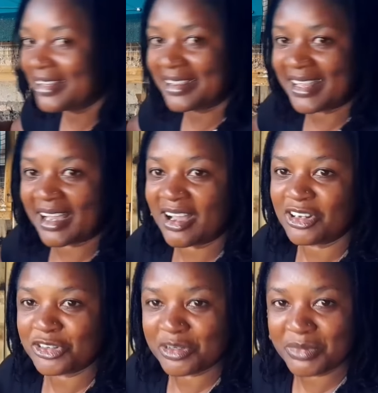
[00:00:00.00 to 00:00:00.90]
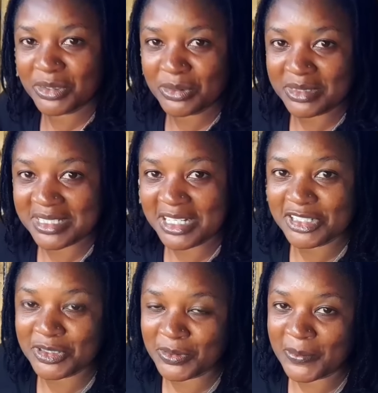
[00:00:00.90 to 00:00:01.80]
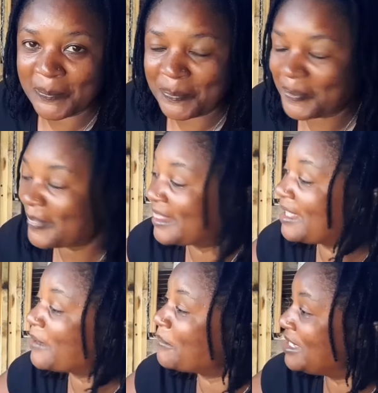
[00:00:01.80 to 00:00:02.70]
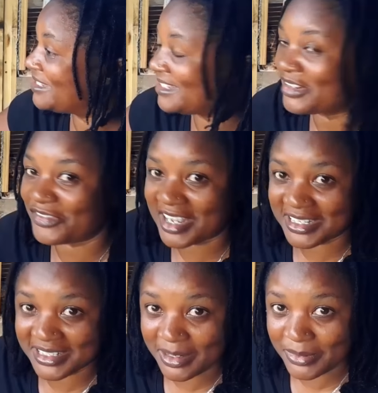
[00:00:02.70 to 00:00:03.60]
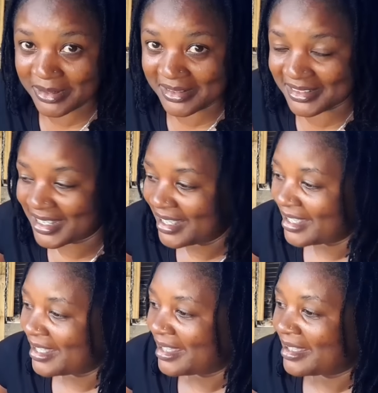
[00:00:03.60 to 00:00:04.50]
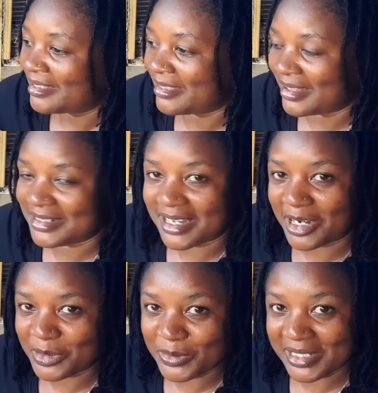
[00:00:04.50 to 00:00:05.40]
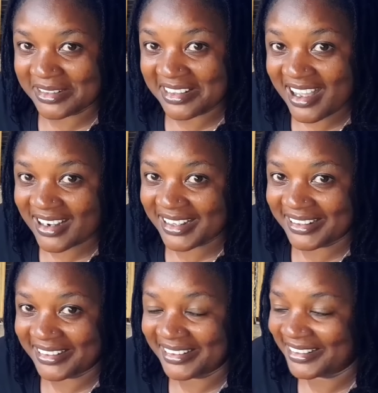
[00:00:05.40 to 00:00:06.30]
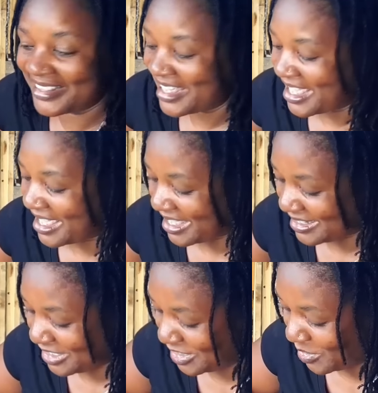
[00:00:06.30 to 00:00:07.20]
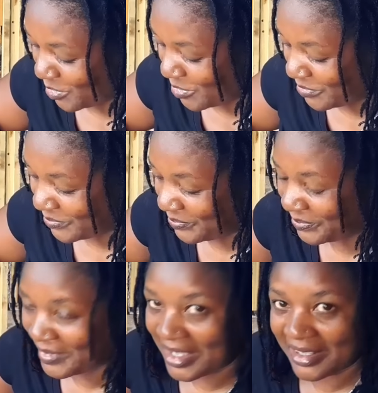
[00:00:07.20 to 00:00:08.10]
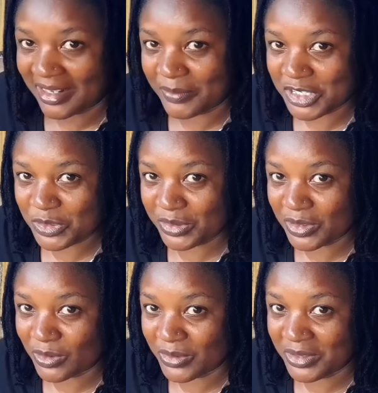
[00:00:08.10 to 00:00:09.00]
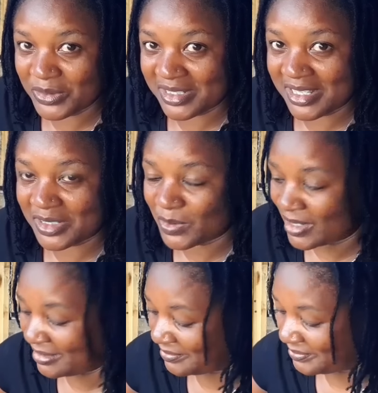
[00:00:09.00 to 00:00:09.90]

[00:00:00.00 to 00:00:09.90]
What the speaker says: that contribute to the amazing vegetables that are grown in the garden. And so, let me show you how we use this one.